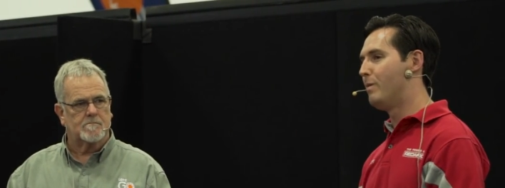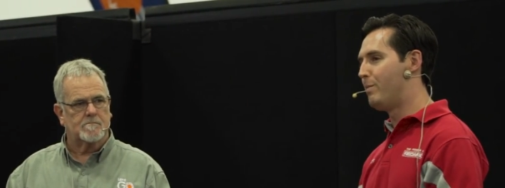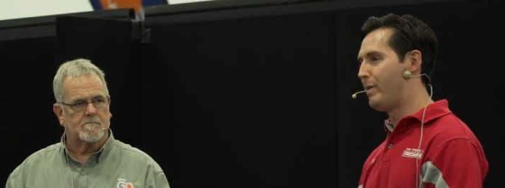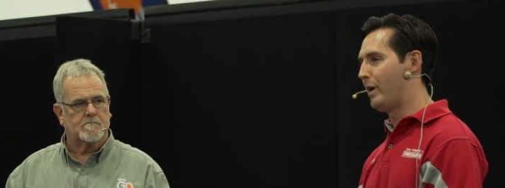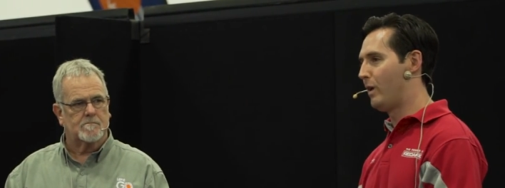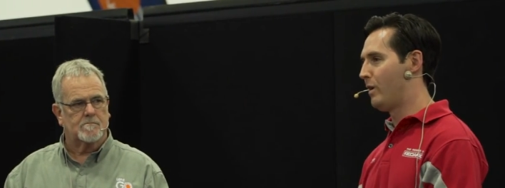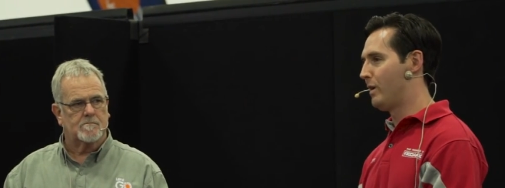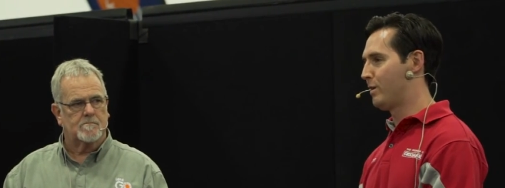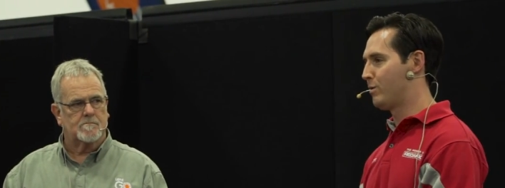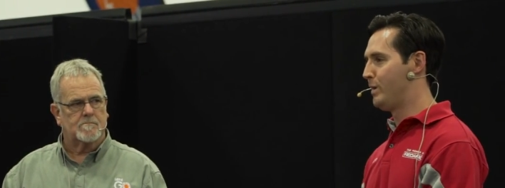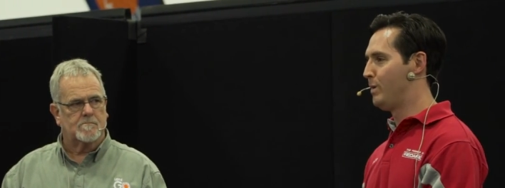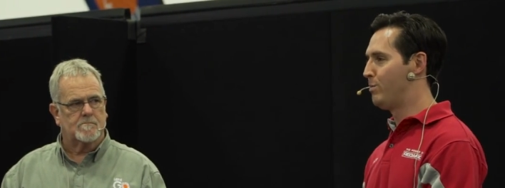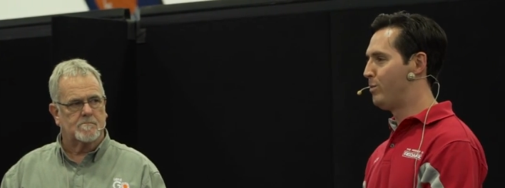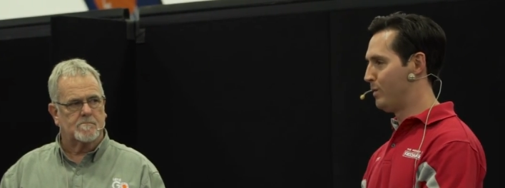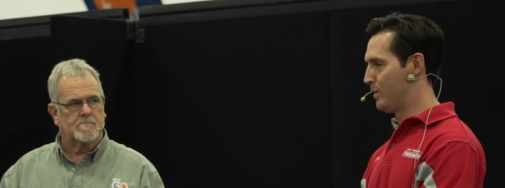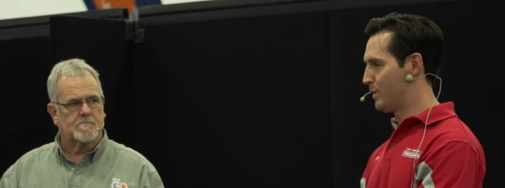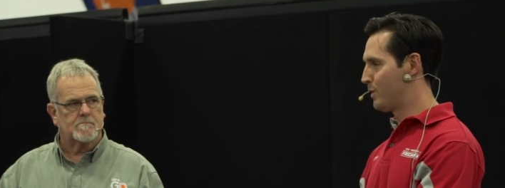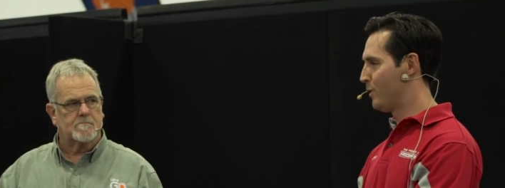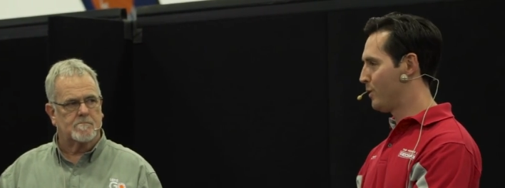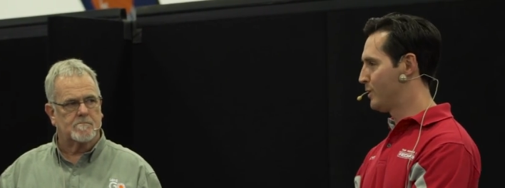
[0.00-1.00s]
Speaker 1: a bit like when you're
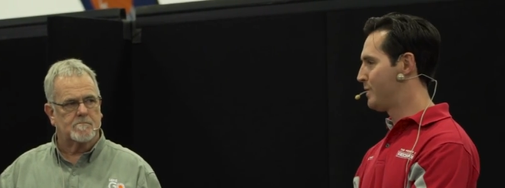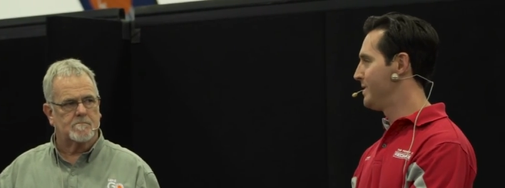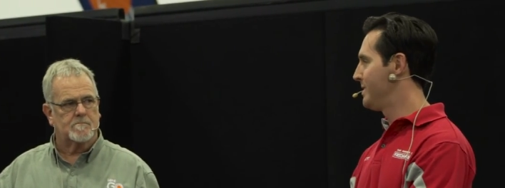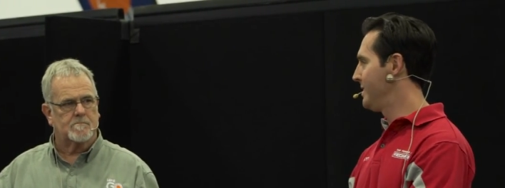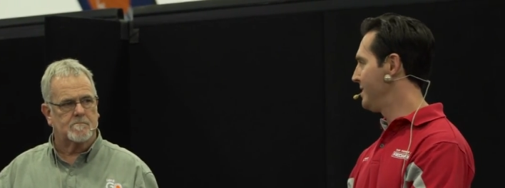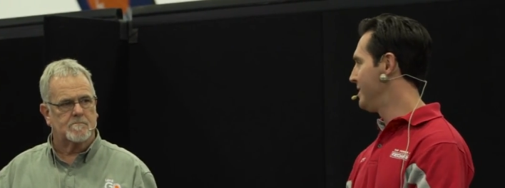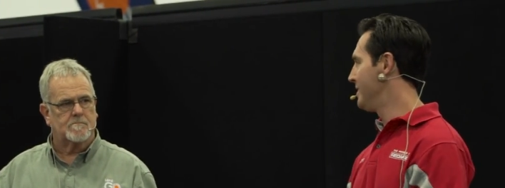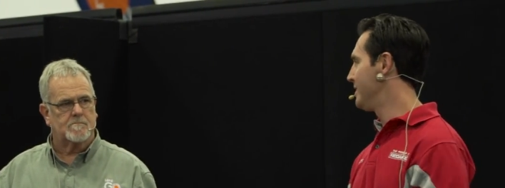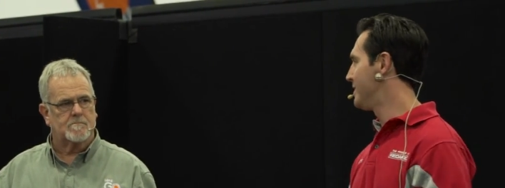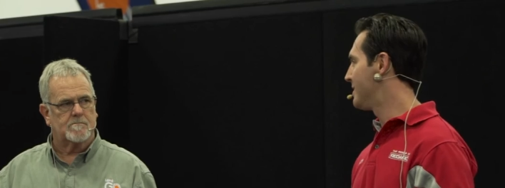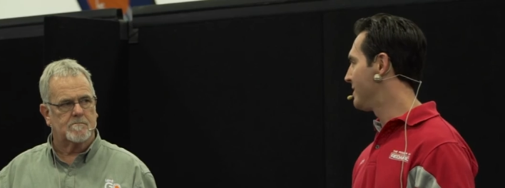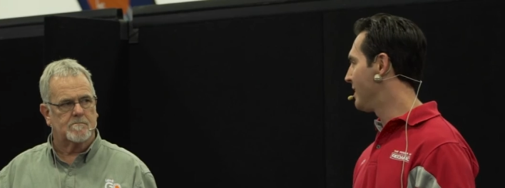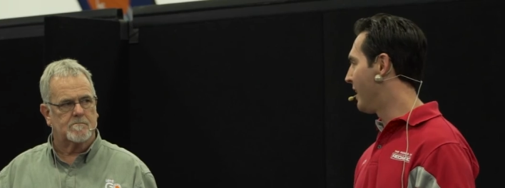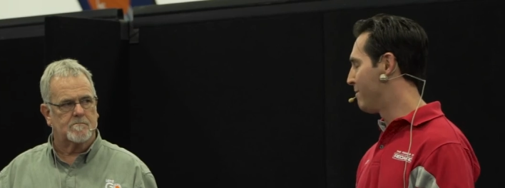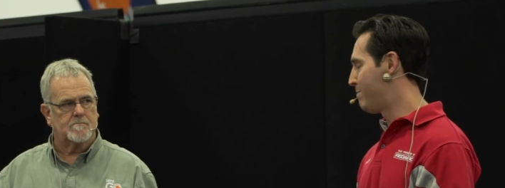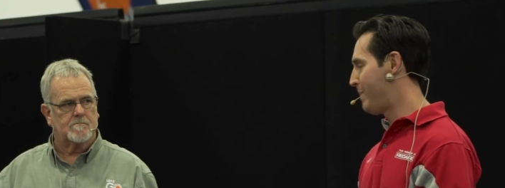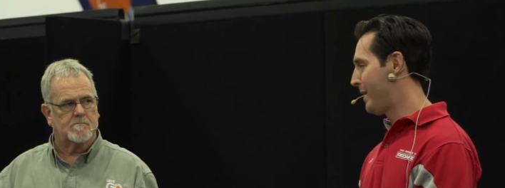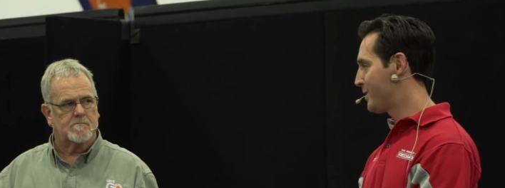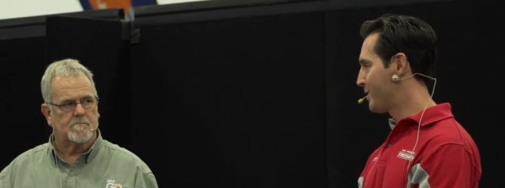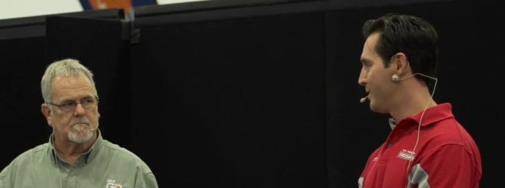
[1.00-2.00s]
putting torches in your
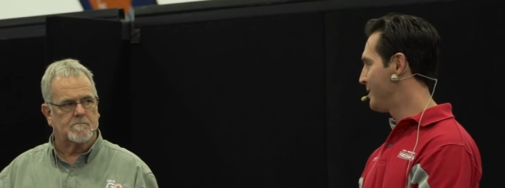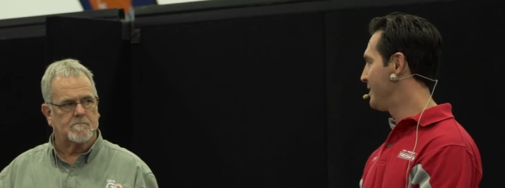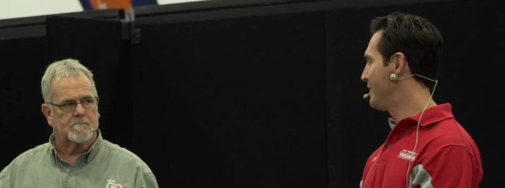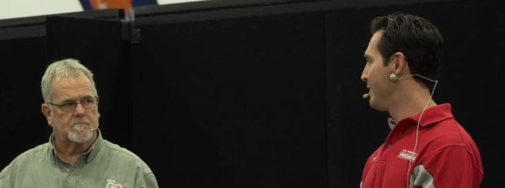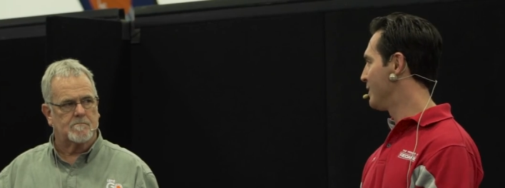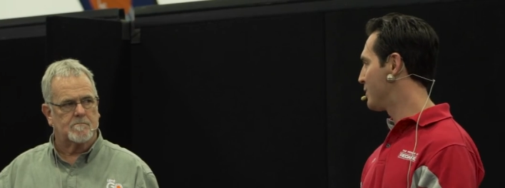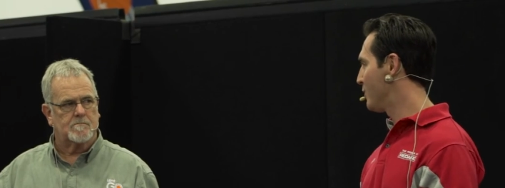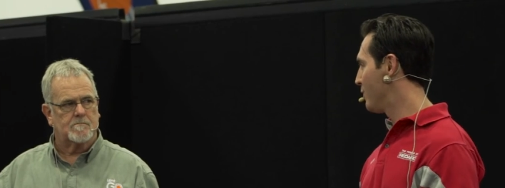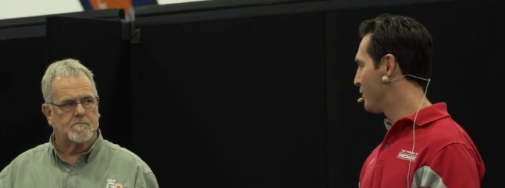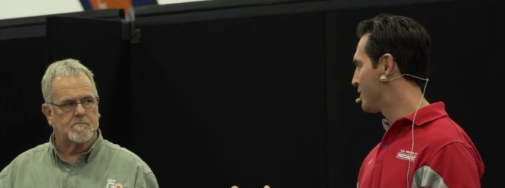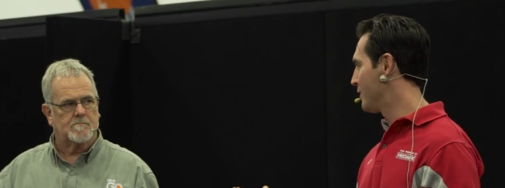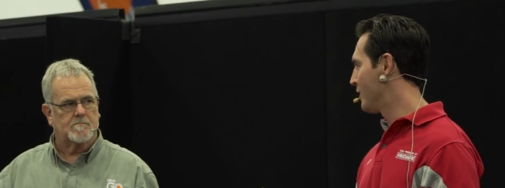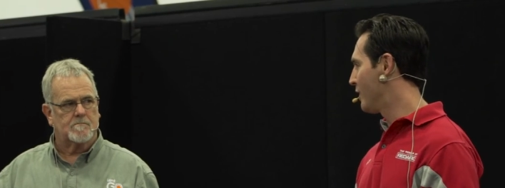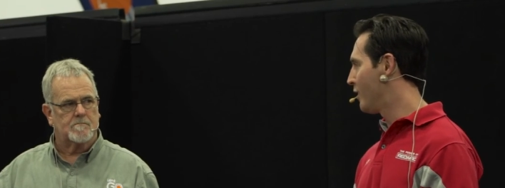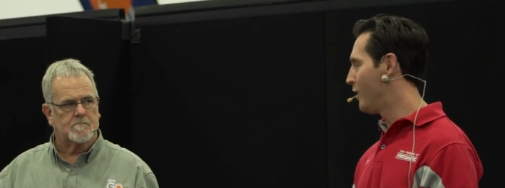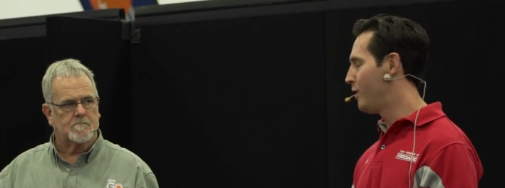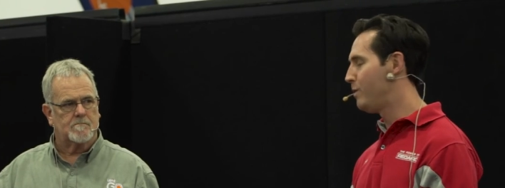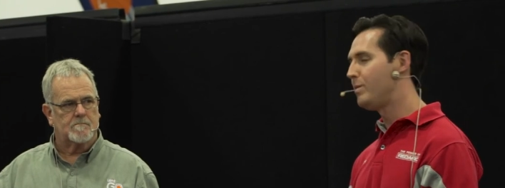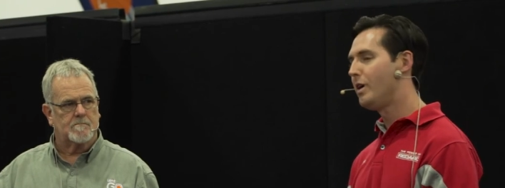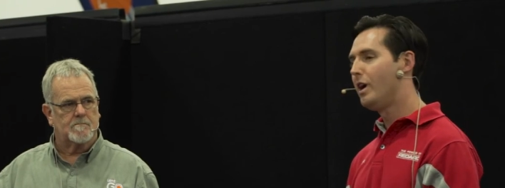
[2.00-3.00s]
uh, batteries in your torch at
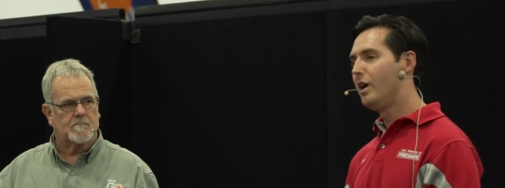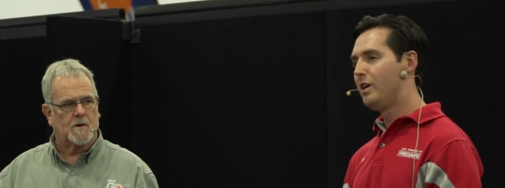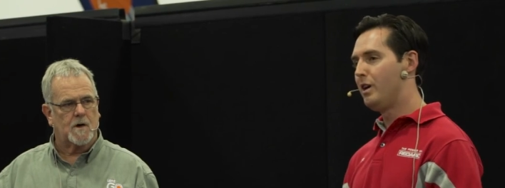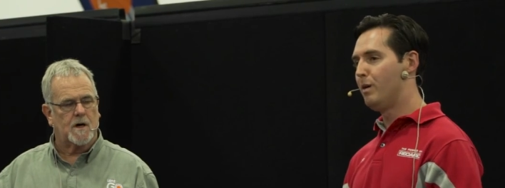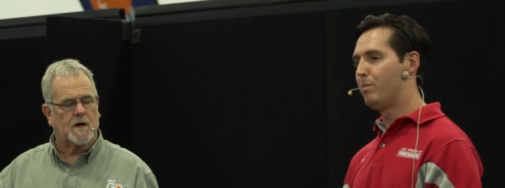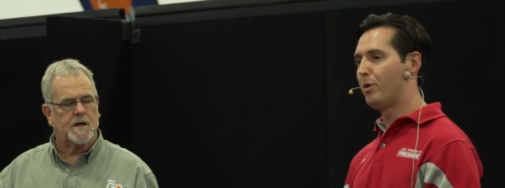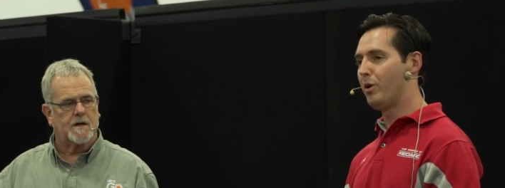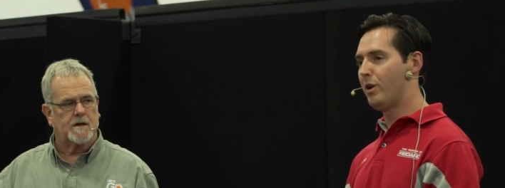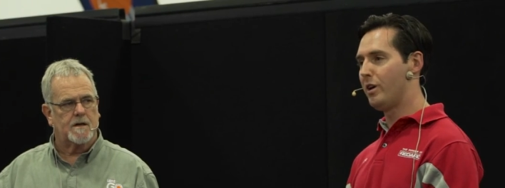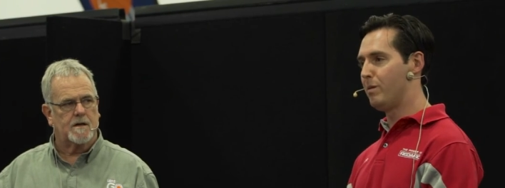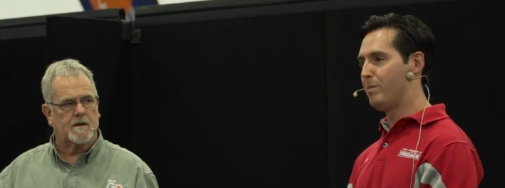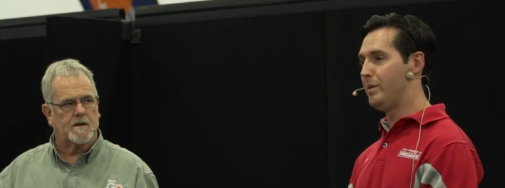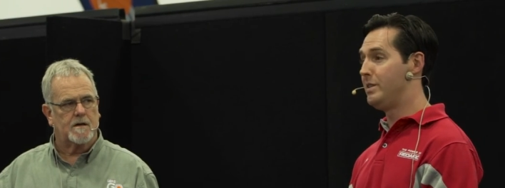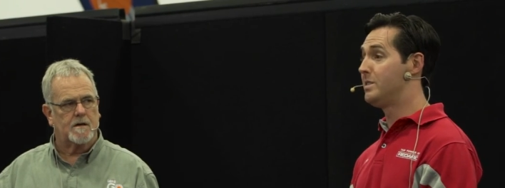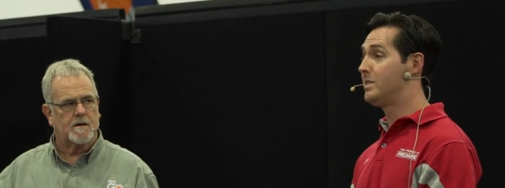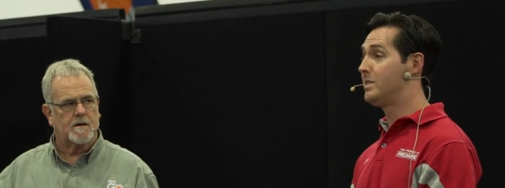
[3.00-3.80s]
home, right. you're putting them in